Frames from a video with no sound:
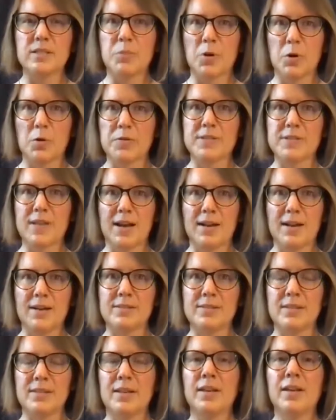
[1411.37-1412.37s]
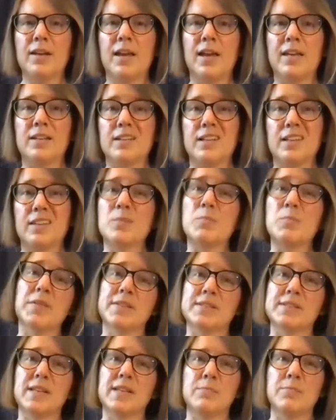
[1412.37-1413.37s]
both sides and get them on
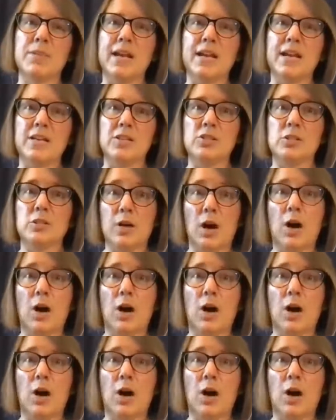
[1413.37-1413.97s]
the same page,